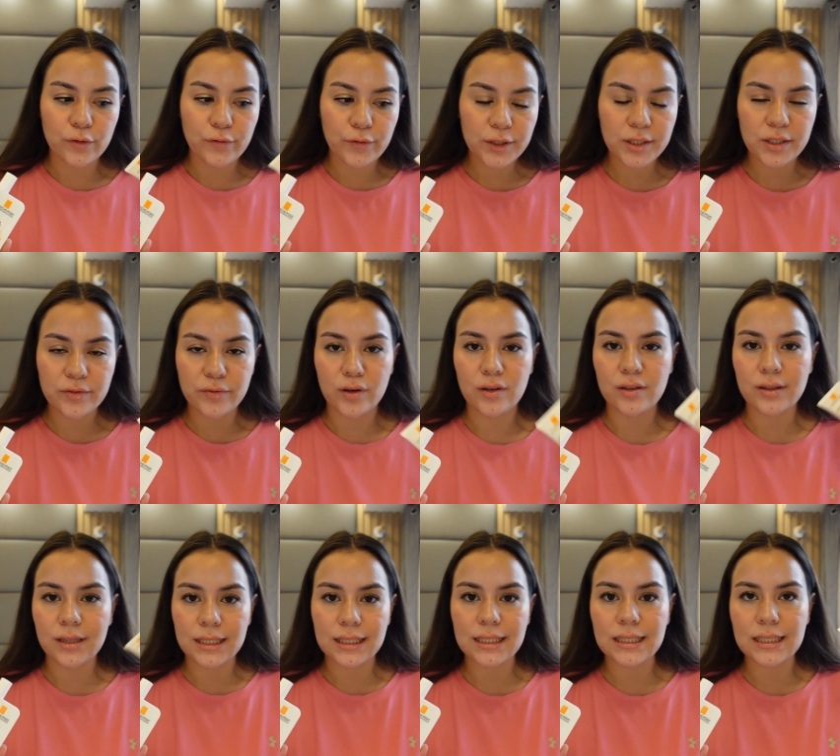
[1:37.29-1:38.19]
first of all,
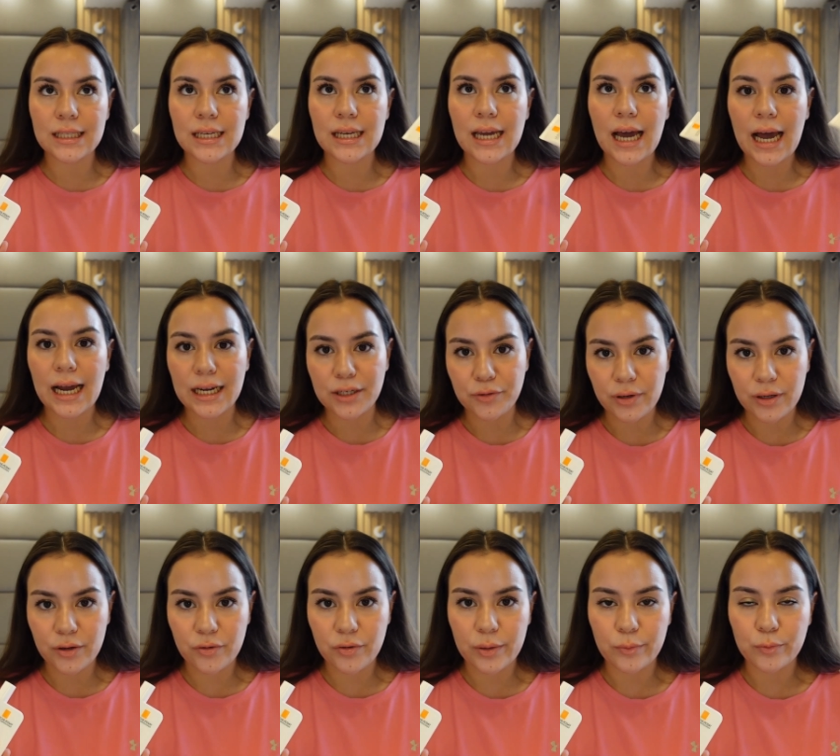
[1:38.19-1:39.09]
this is the
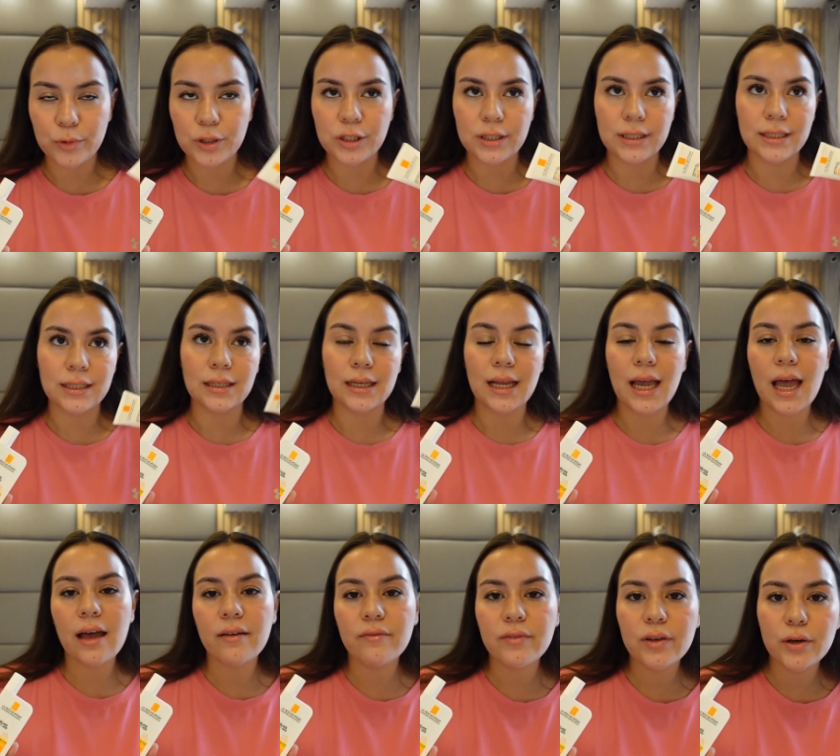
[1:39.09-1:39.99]
hydrating cream, which is a little
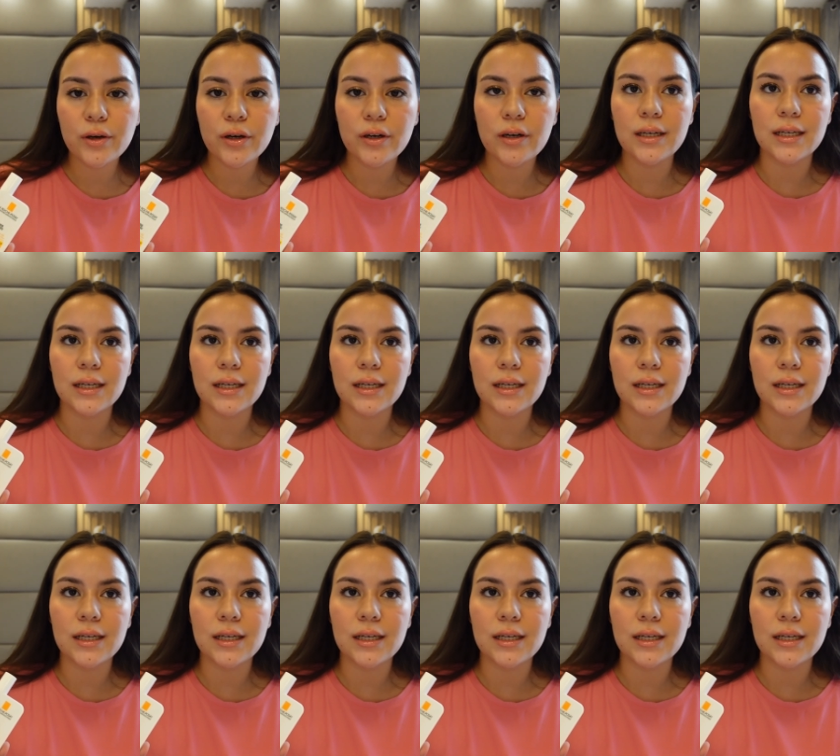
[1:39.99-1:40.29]
heavier,